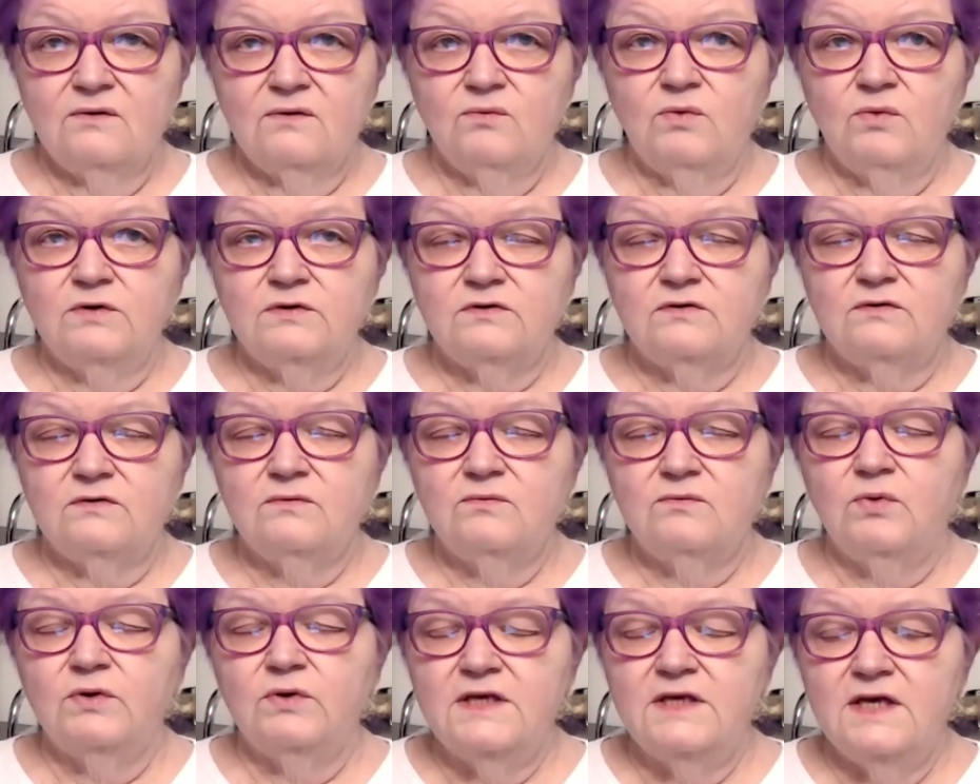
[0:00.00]
what's,
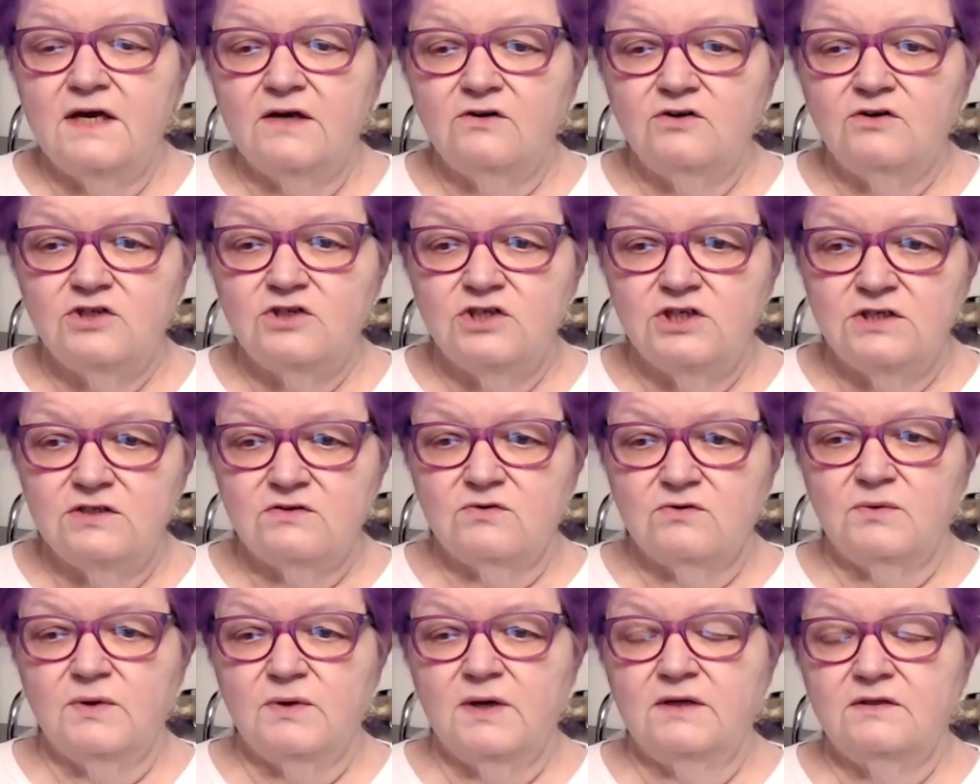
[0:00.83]
what the energy is
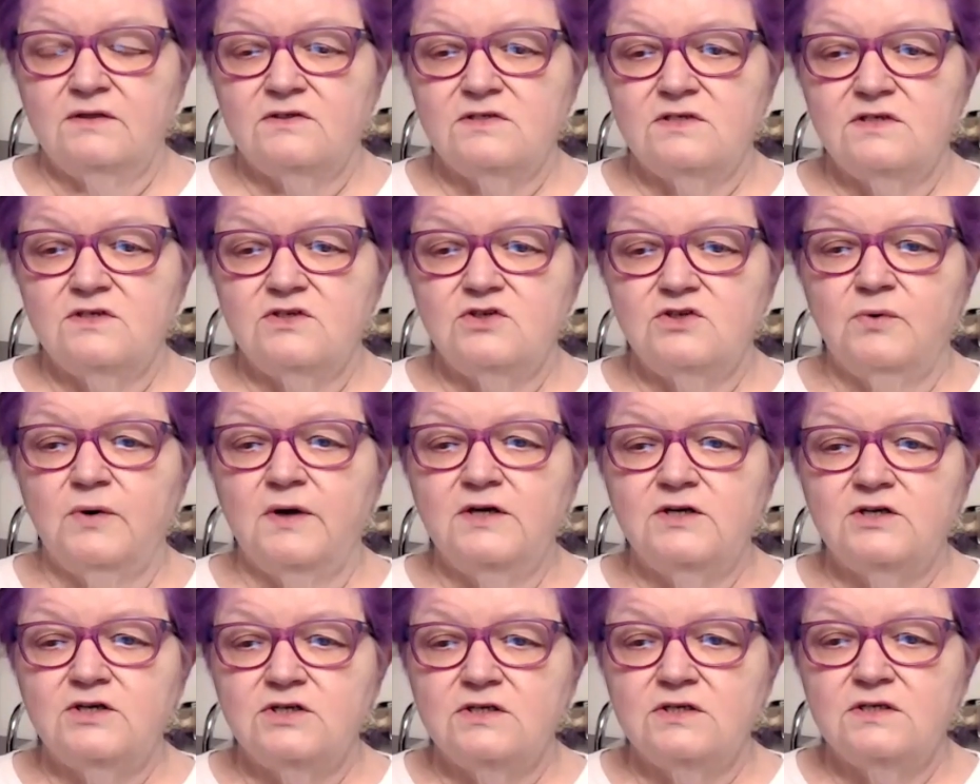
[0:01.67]
around the
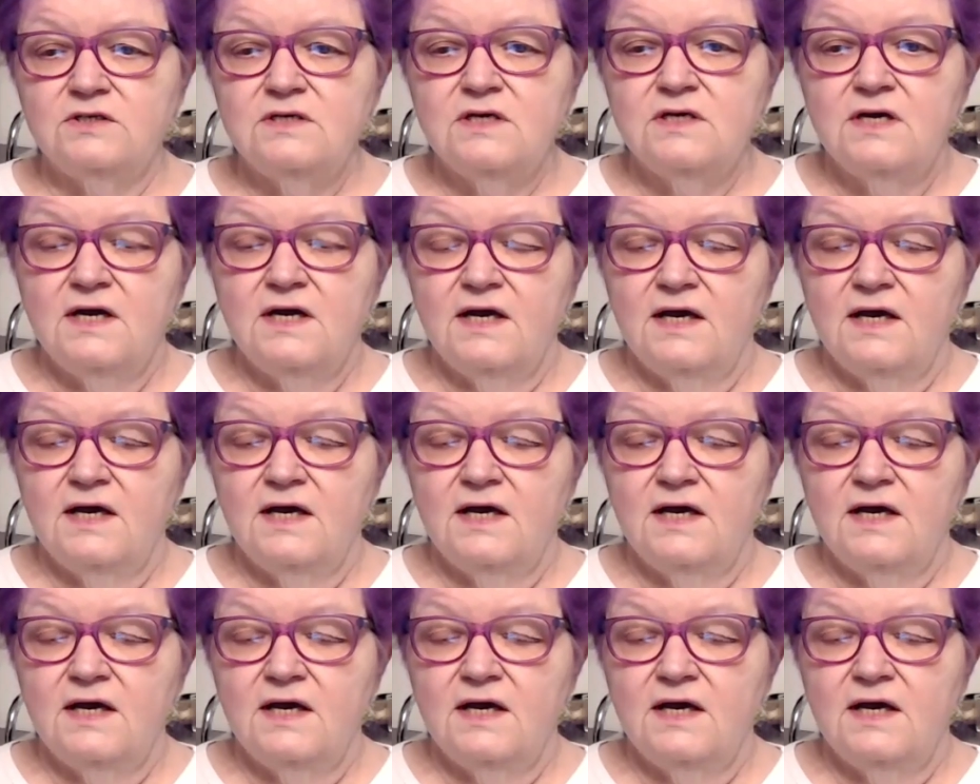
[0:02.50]
situation,